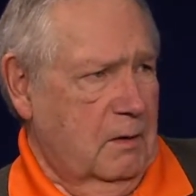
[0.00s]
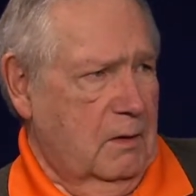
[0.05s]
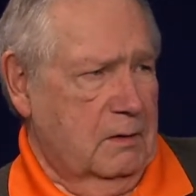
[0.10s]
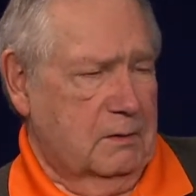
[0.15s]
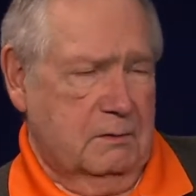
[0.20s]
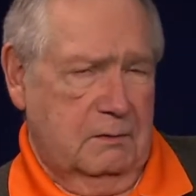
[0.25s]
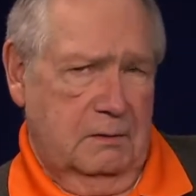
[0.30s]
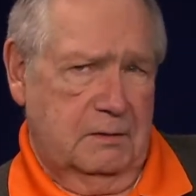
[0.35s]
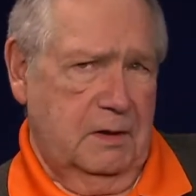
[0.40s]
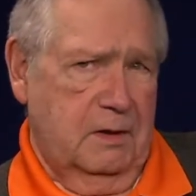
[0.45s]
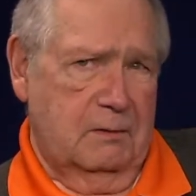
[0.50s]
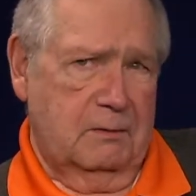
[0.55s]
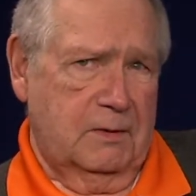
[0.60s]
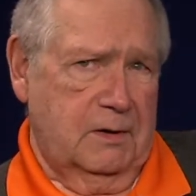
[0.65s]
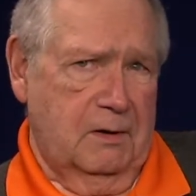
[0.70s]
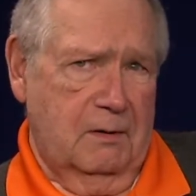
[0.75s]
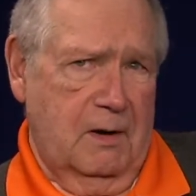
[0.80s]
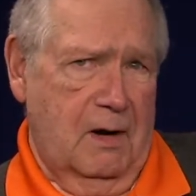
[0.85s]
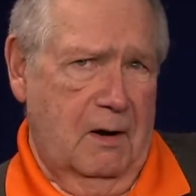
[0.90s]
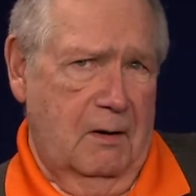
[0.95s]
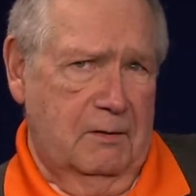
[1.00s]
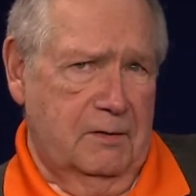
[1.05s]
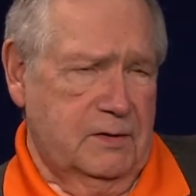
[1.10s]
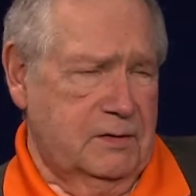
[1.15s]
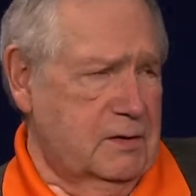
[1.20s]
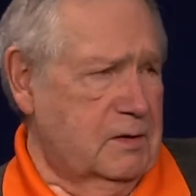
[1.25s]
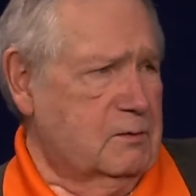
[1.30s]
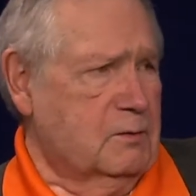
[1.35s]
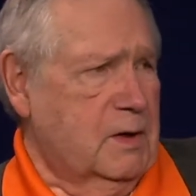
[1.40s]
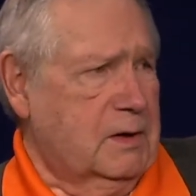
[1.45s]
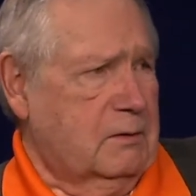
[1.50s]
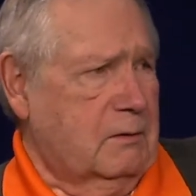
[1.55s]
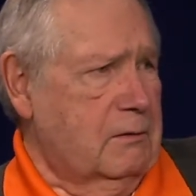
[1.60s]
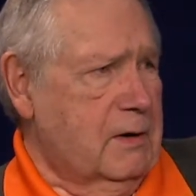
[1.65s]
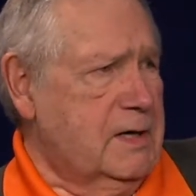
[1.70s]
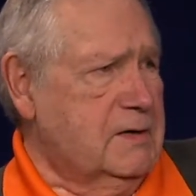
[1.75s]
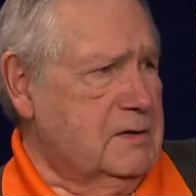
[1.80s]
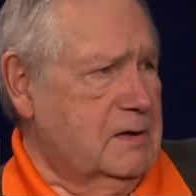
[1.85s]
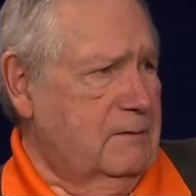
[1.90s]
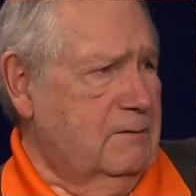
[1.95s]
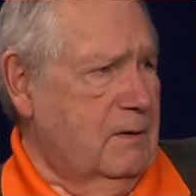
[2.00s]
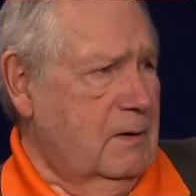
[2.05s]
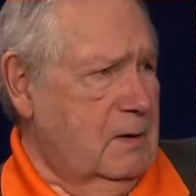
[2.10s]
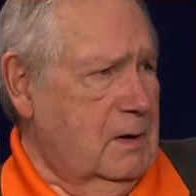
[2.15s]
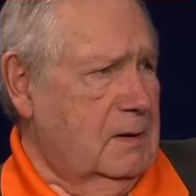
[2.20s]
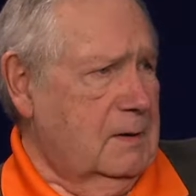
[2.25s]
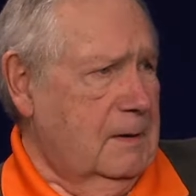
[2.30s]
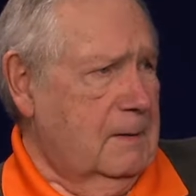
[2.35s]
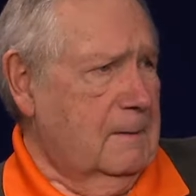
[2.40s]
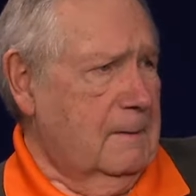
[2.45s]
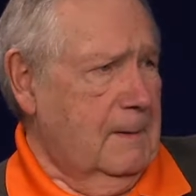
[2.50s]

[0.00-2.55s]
Oh, the deer deer herds just went crazy yeah. for it.